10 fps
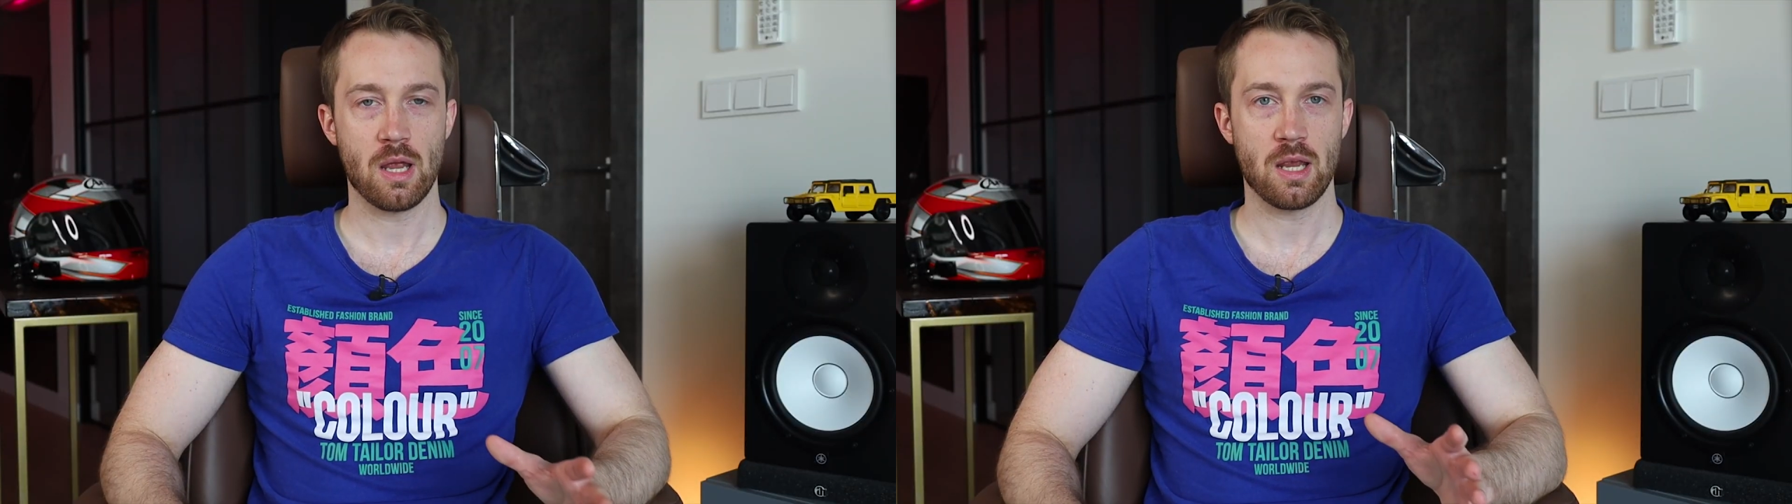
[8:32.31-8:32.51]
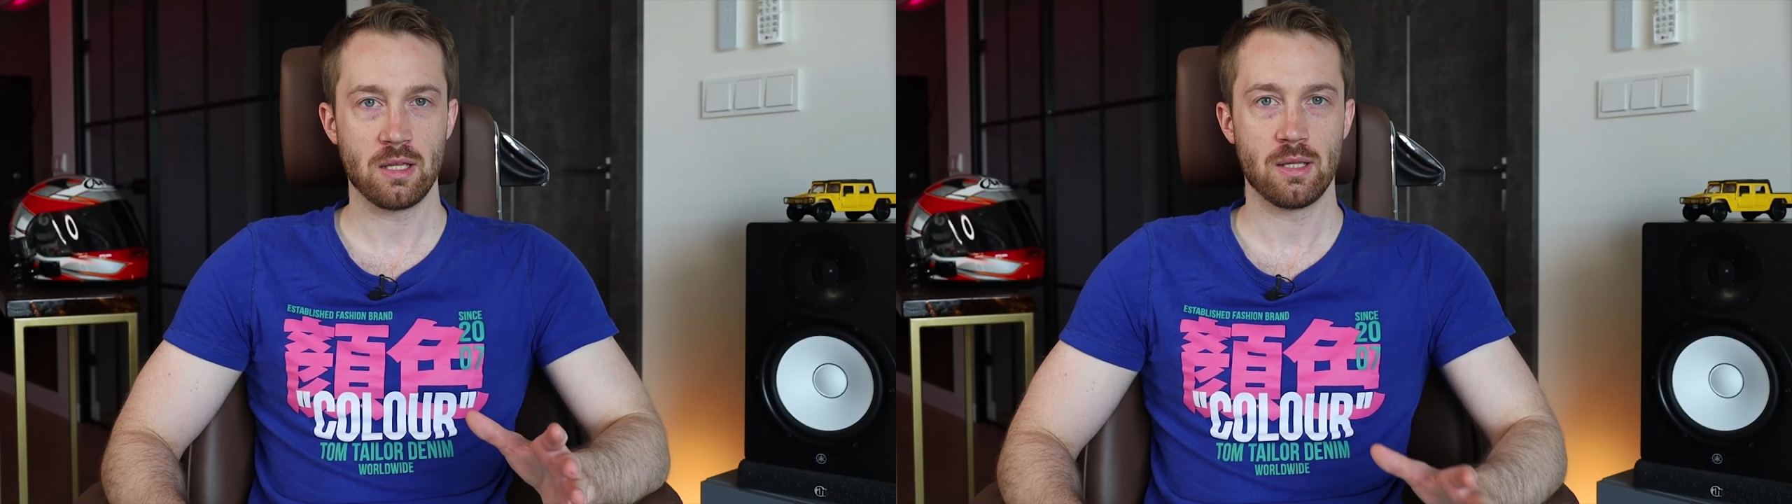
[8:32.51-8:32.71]

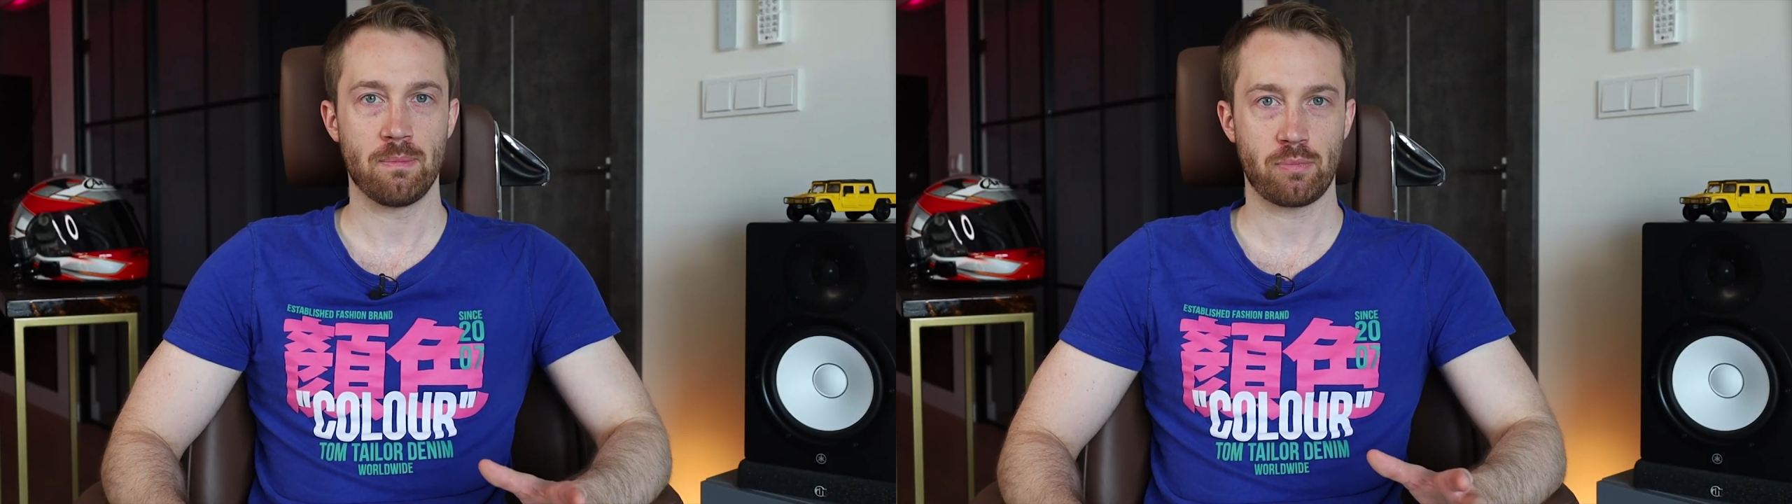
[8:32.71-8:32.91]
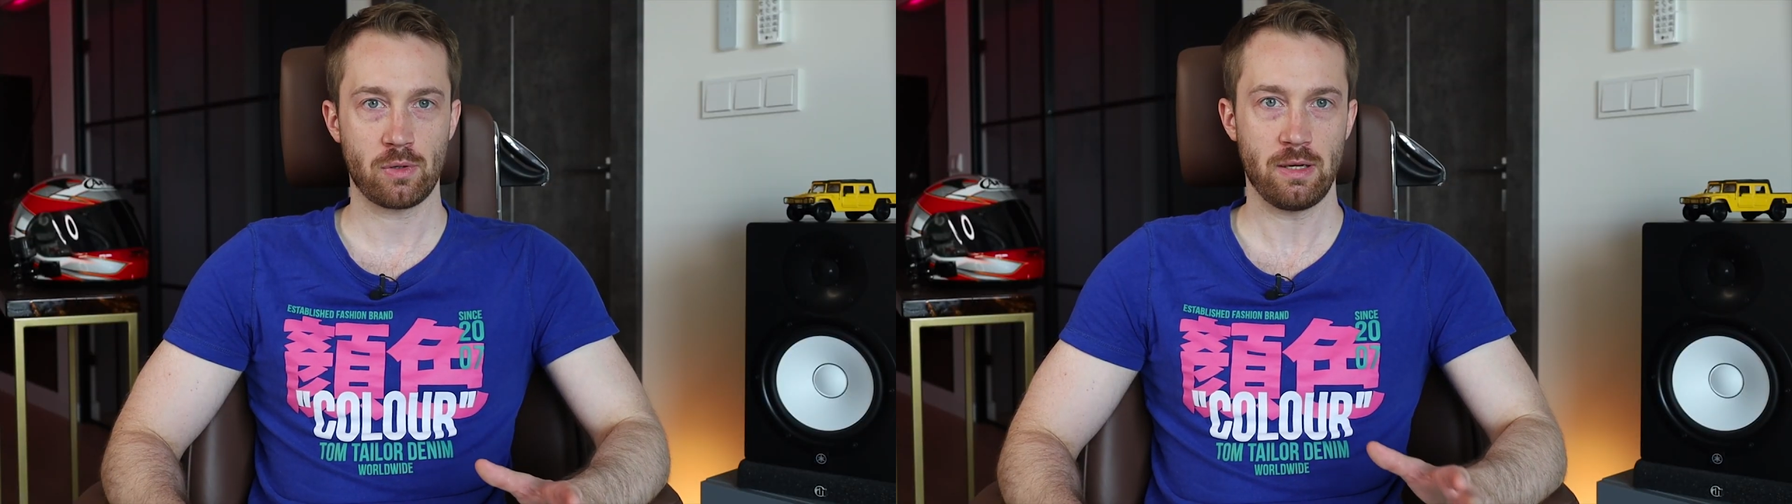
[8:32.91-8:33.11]
in the
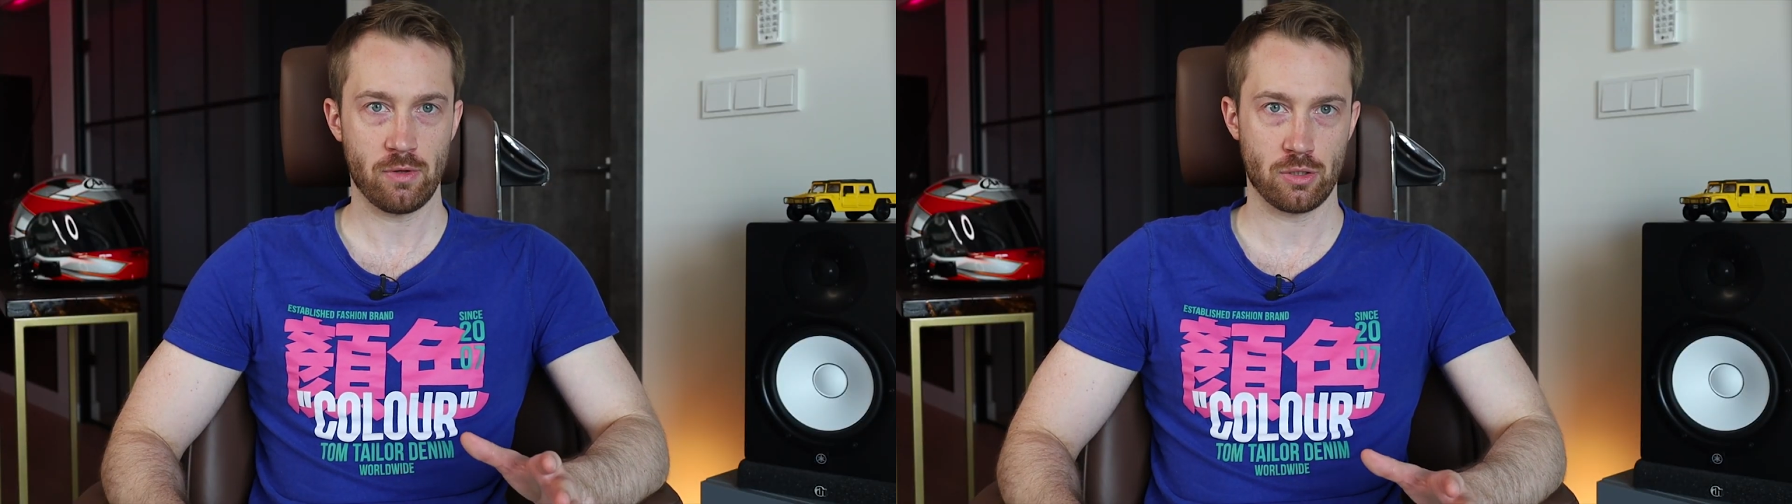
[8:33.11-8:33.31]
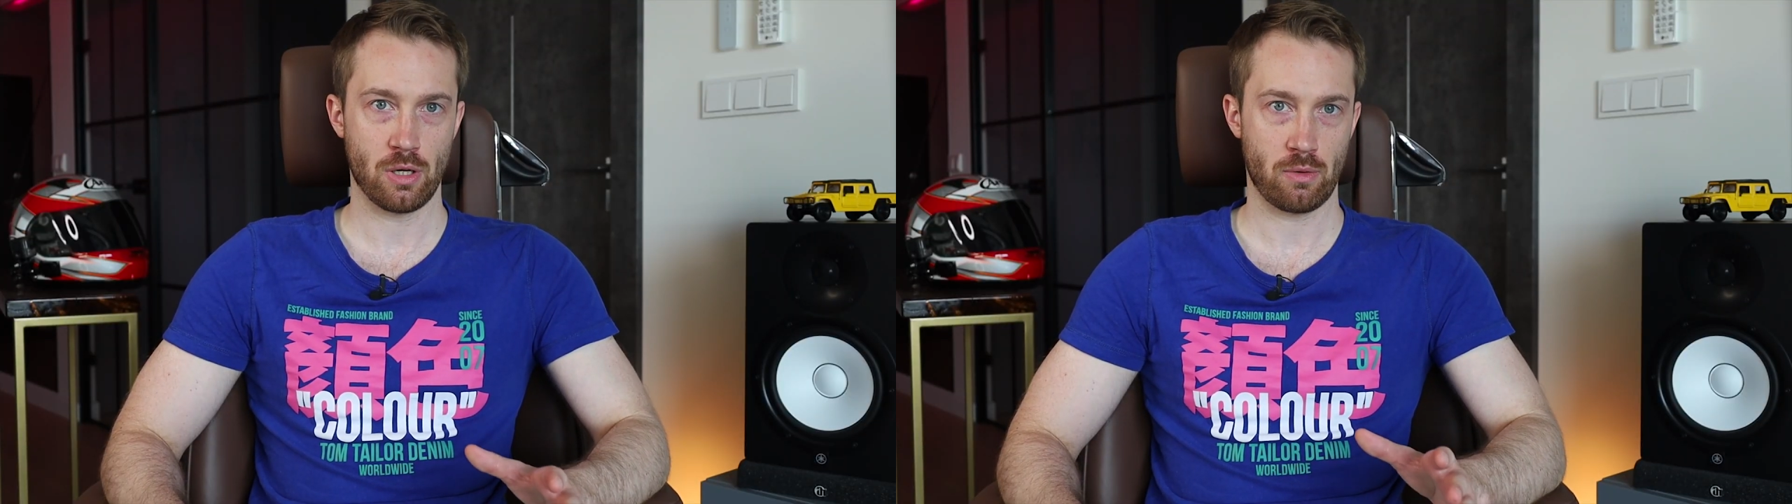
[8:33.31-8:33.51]

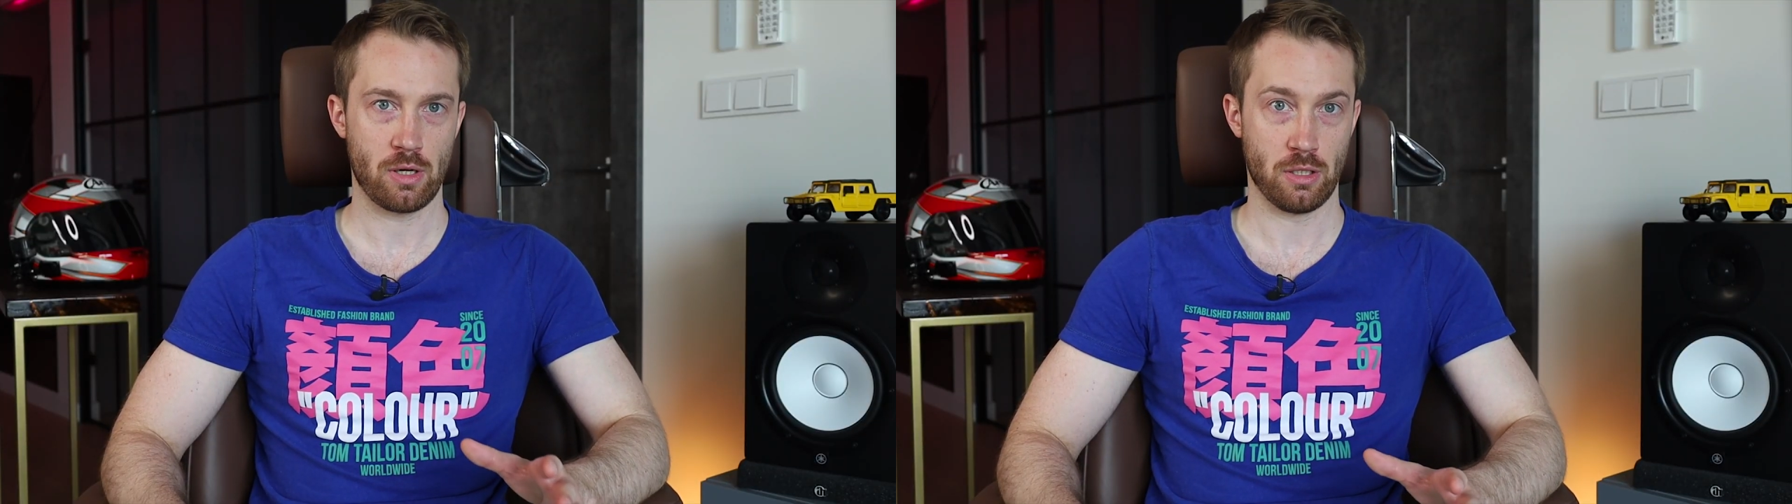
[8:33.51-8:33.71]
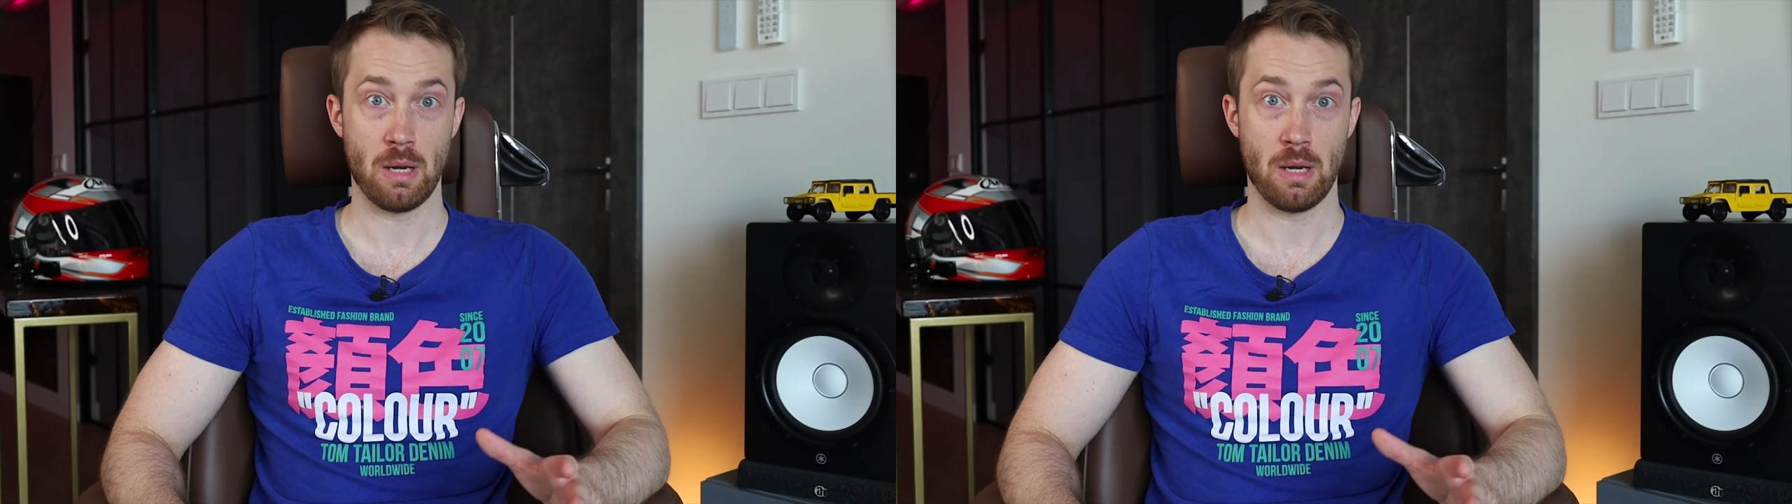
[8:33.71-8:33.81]
previous generation,